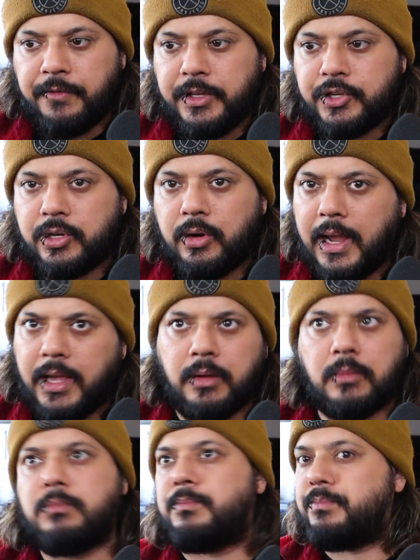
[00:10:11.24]
feature?
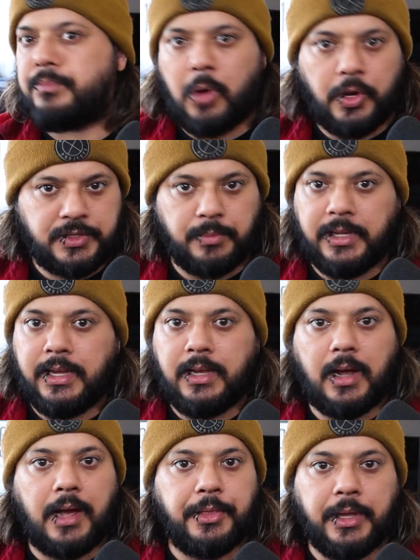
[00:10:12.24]
And
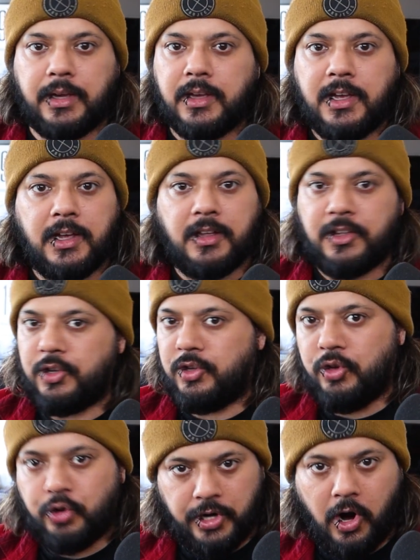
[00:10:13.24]
possibly, I think
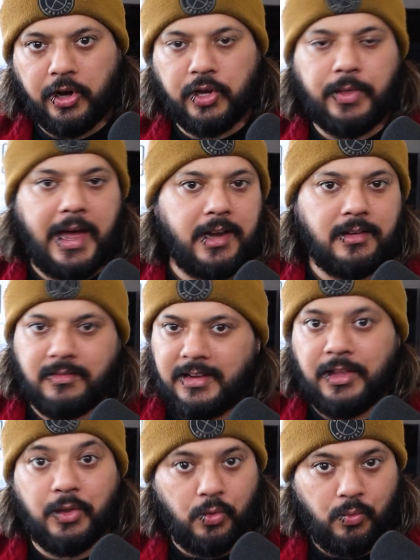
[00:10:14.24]
you could argue that
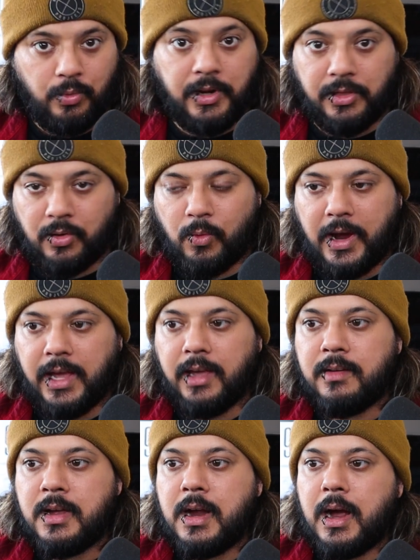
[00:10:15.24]
either way.